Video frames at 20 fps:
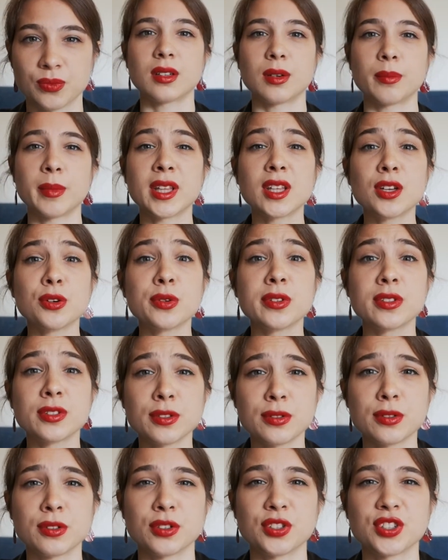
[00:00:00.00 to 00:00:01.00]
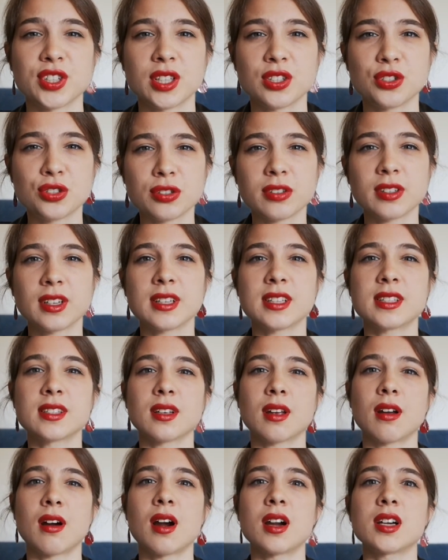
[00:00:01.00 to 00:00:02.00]
Many research and journalistic
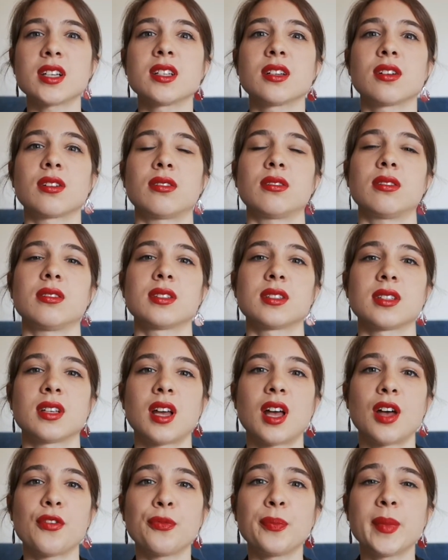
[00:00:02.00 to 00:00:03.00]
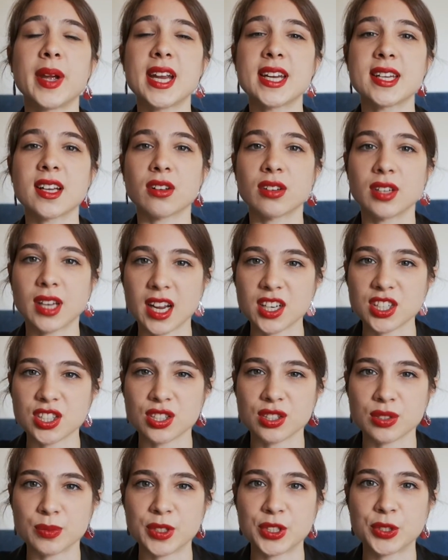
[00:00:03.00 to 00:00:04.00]
articles have made a
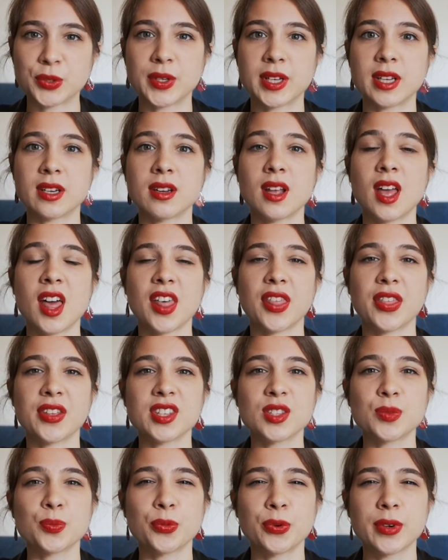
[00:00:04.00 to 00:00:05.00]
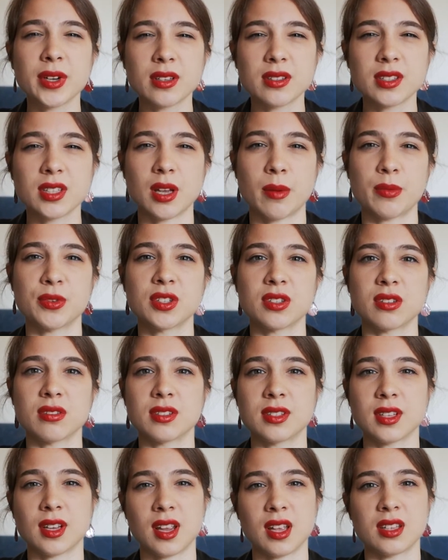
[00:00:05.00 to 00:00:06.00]
connection between these
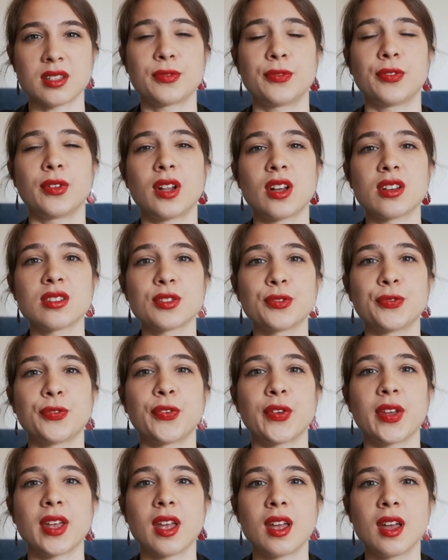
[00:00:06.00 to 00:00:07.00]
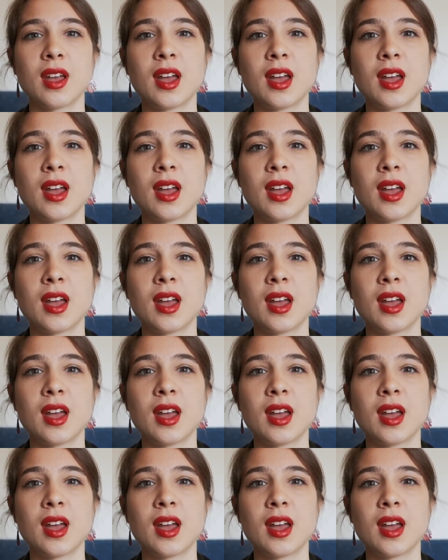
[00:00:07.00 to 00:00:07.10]
preconceptions against philosophy